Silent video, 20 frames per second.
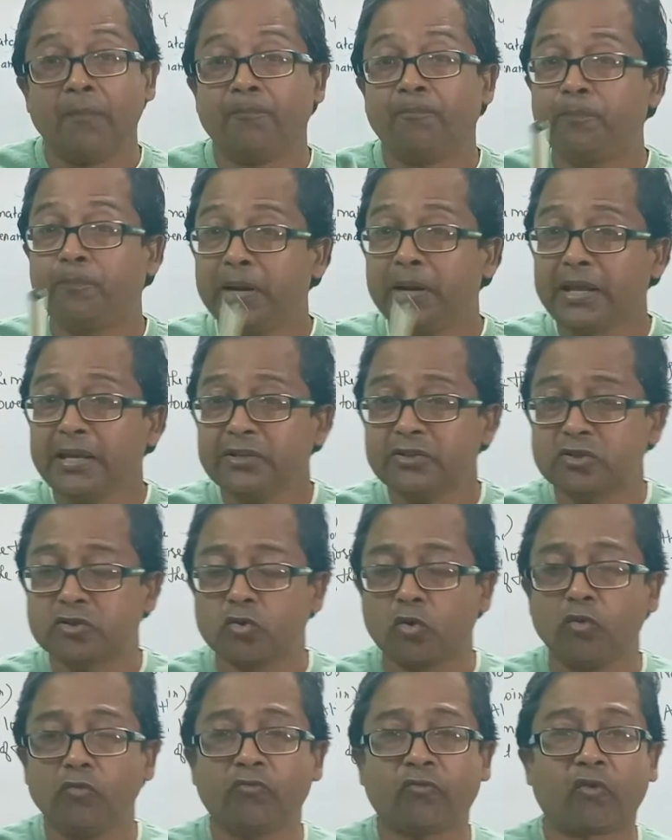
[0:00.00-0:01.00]
please
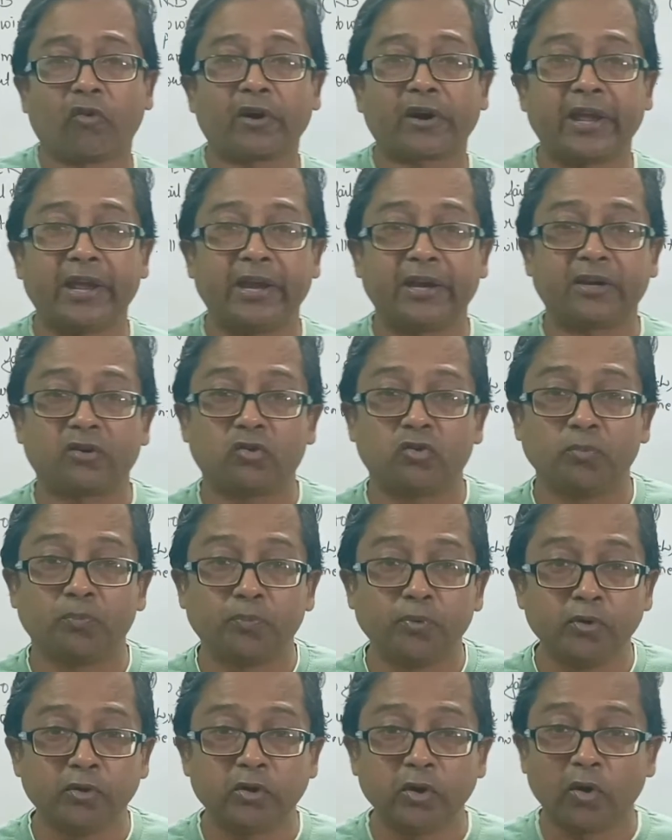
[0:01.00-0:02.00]
don't forget to
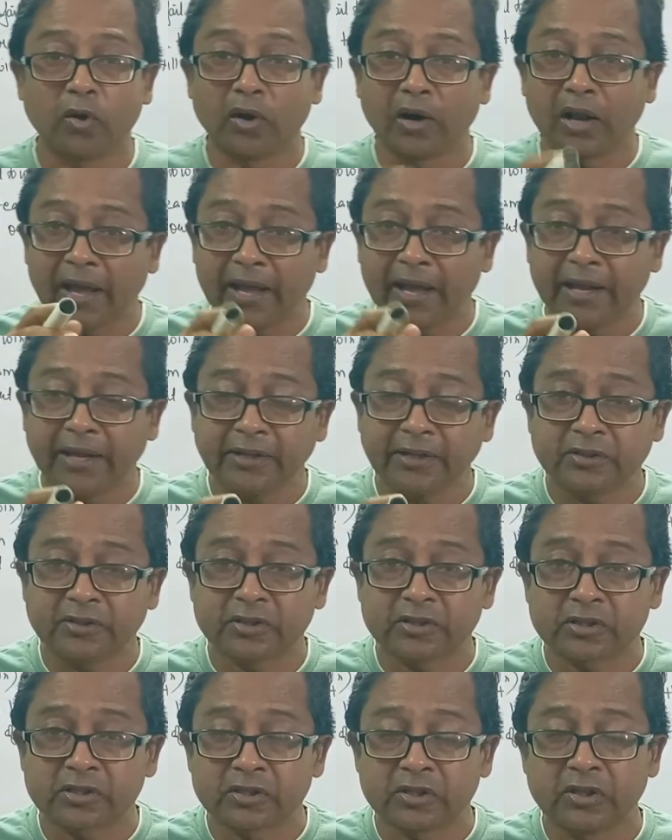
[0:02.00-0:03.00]
put your
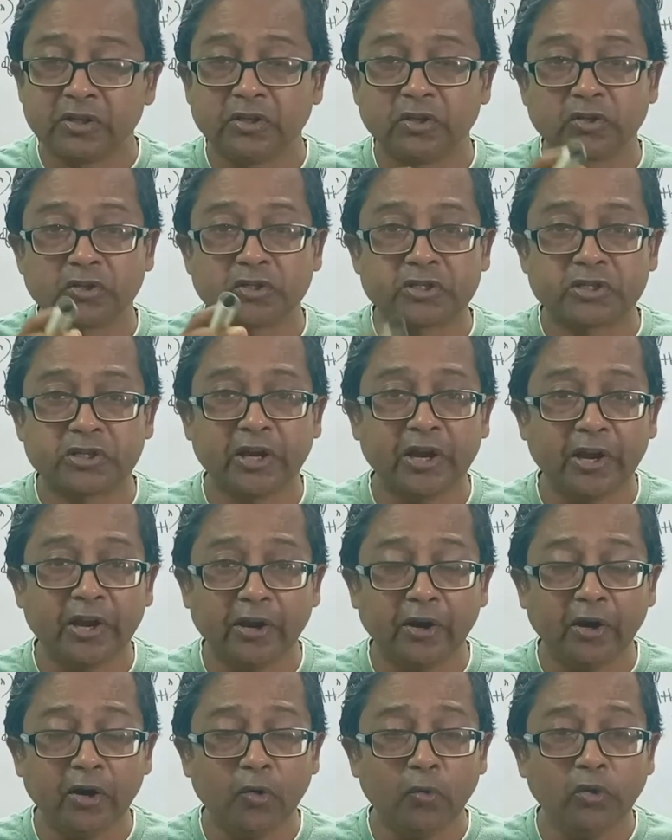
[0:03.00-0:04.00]
likes, you
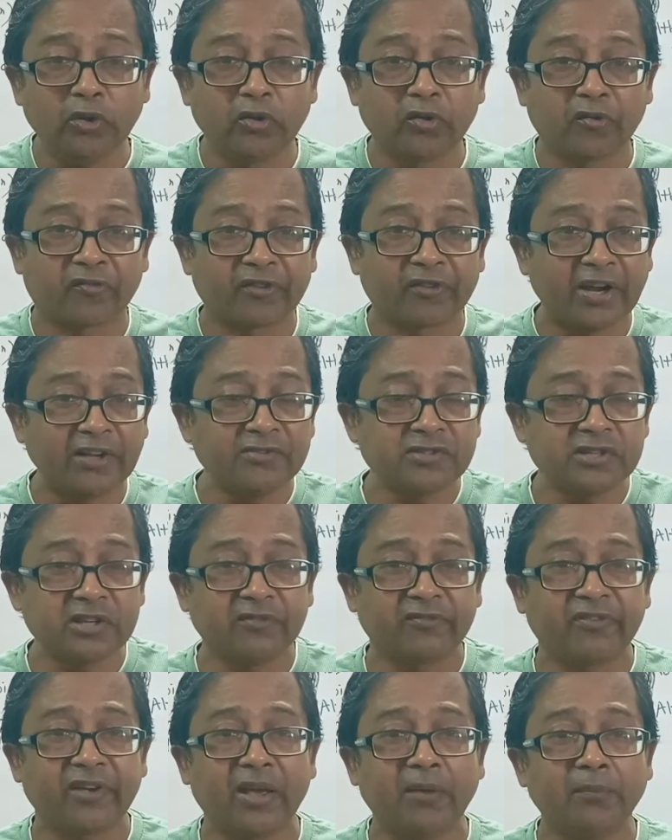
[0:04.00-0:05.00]
share with your friends and
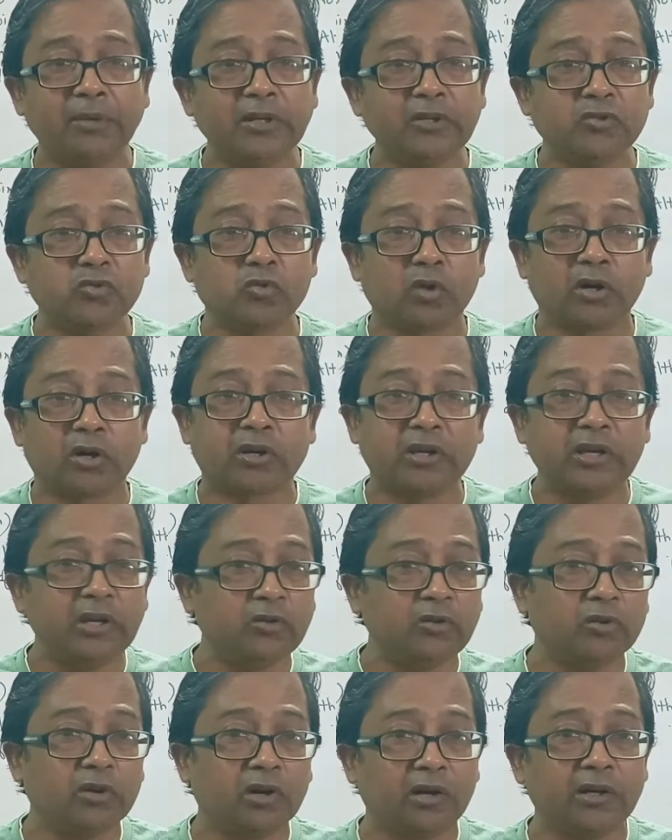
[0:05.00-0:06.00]
families who are
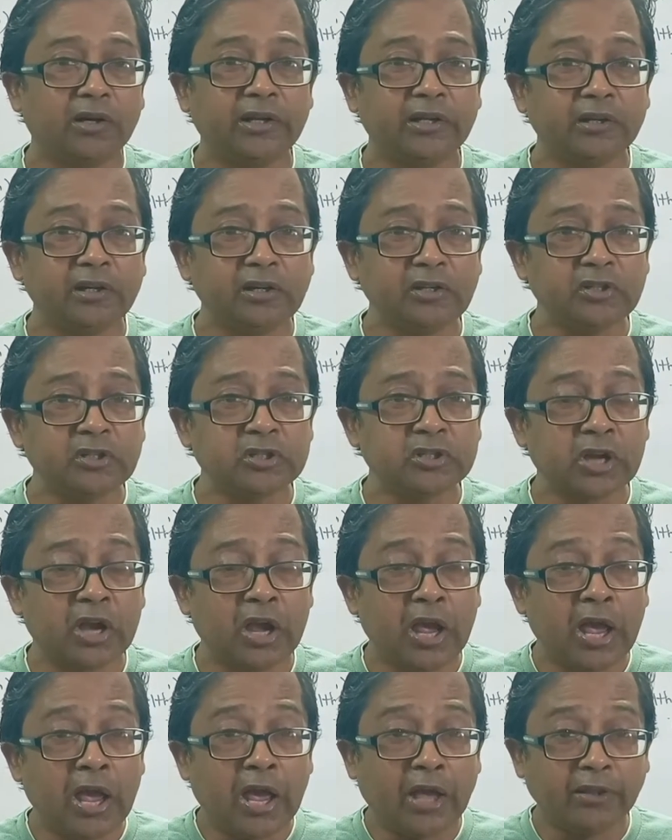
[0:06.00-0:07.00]
keen to learn English.
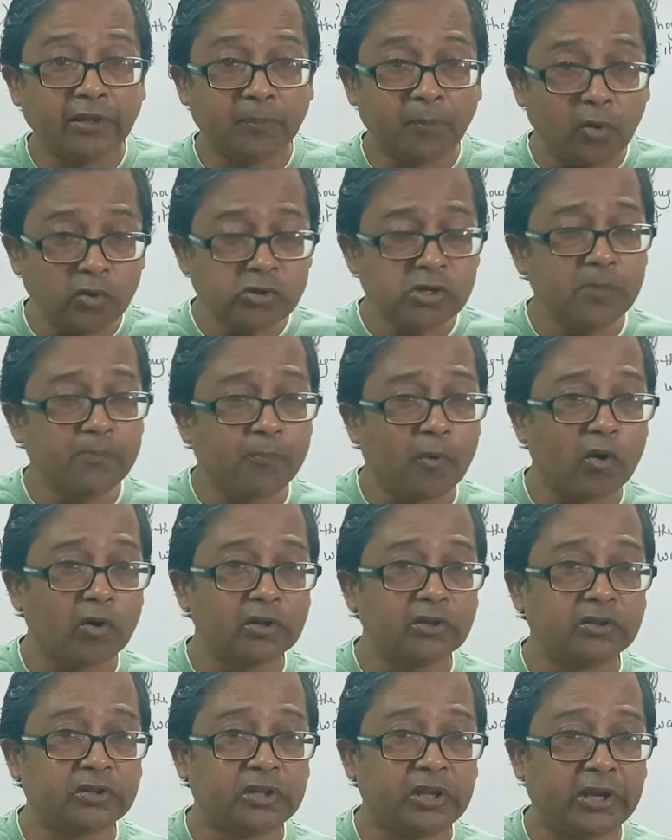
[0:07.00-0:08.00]
And the most
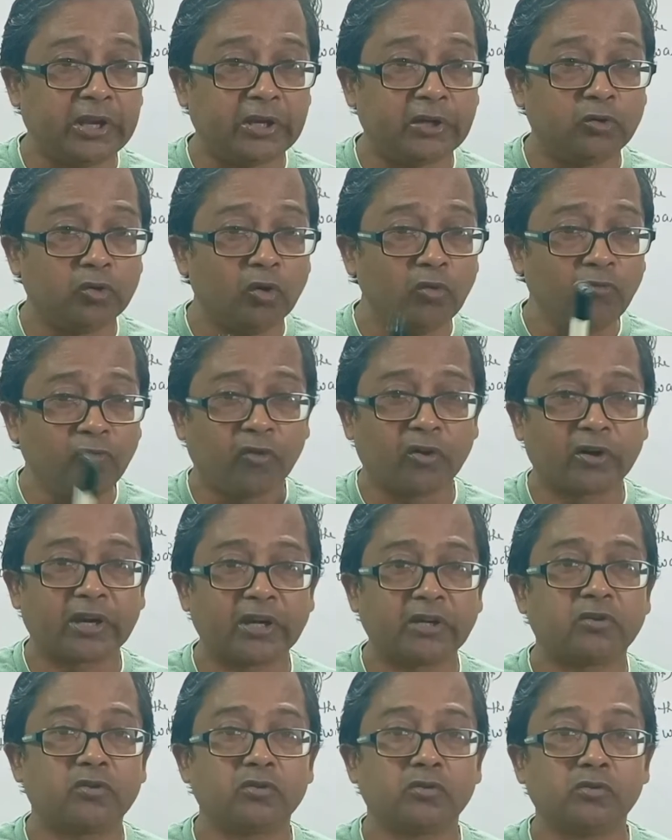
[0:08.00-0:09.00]
important thing, don't
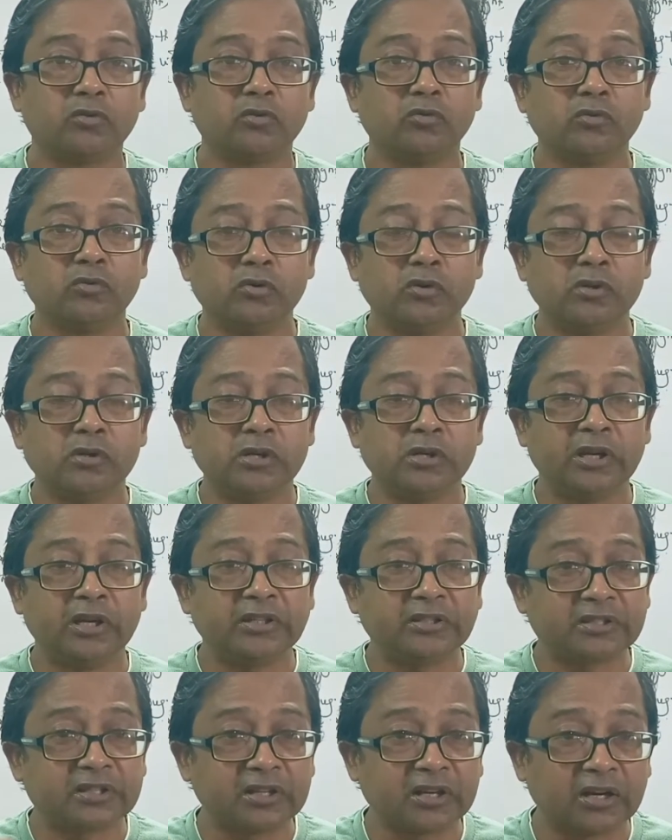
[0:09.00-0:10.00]
forget to
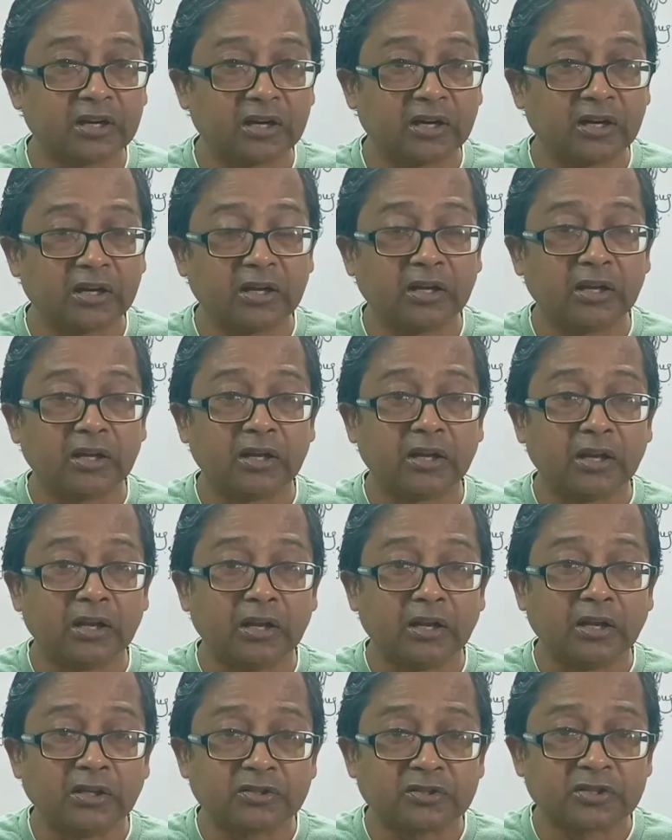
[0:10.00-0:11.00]
hit the
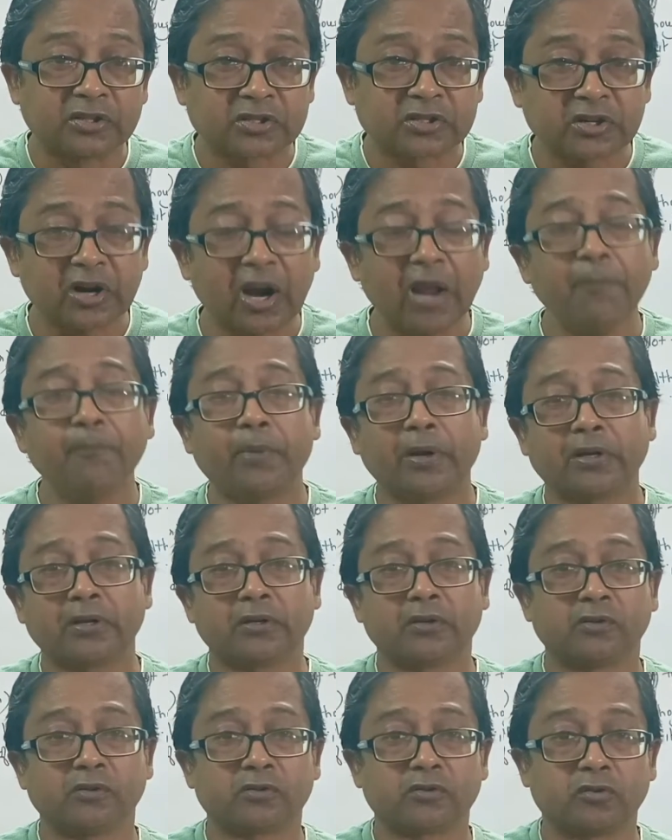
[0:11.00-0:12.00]
subscribe button
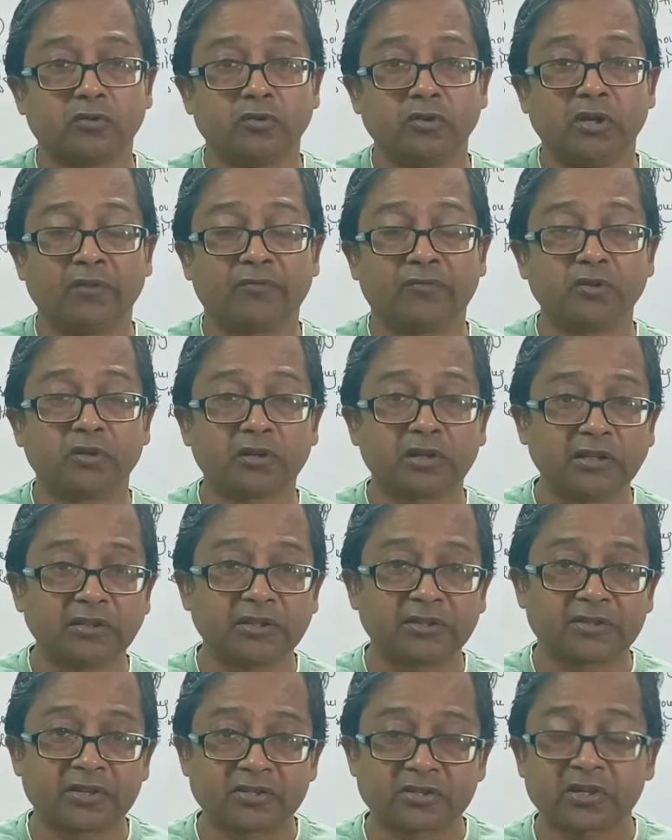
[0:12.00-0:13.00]
also. You have to click the
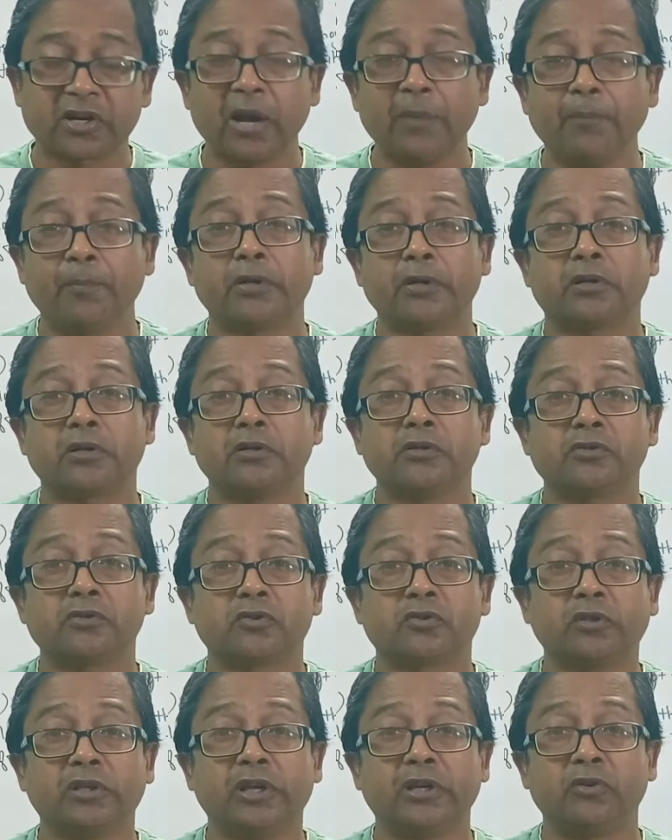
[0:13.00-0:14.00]
subscribe button
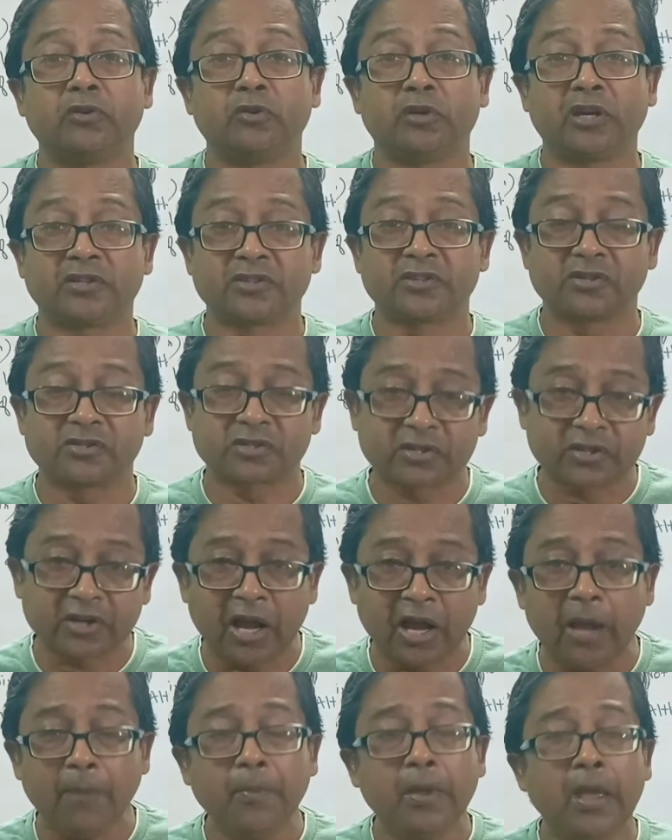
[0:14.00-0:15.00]
so that you get
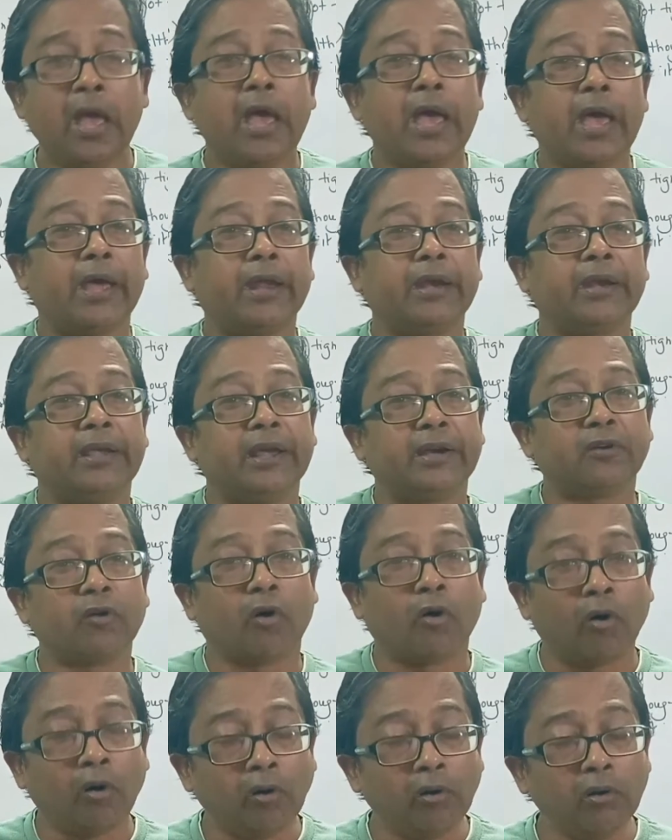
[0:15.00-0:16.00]
subscribed and get
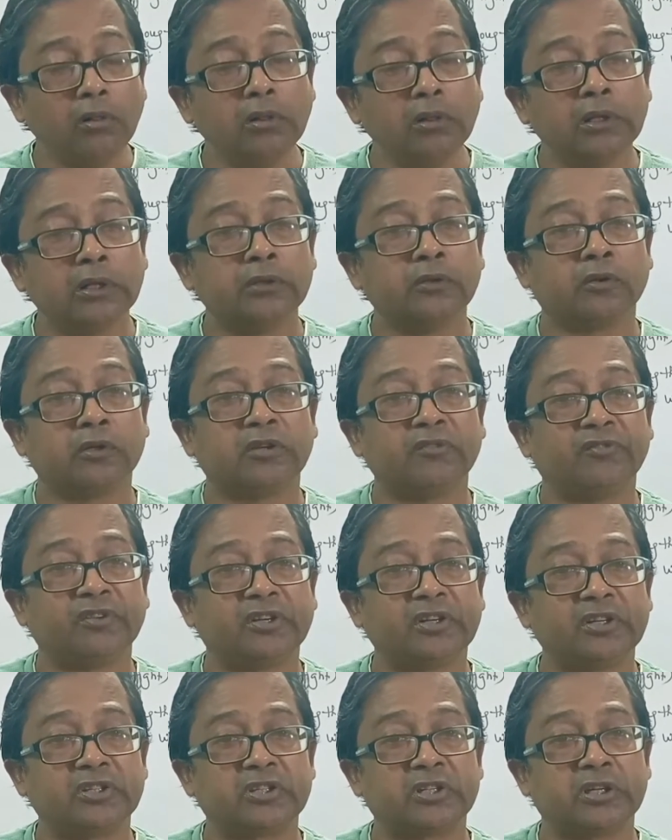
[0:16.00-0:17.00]
all the
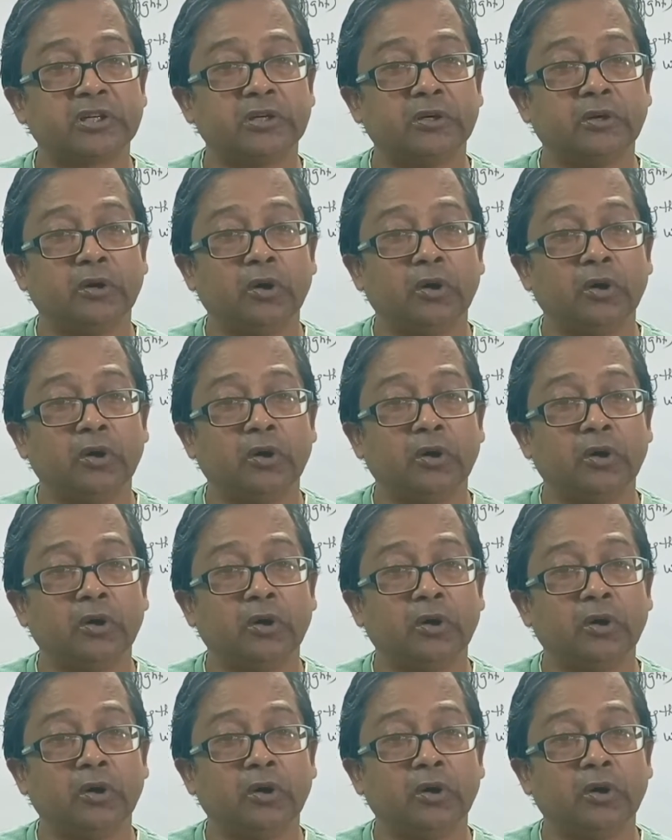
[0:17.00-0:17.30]
notification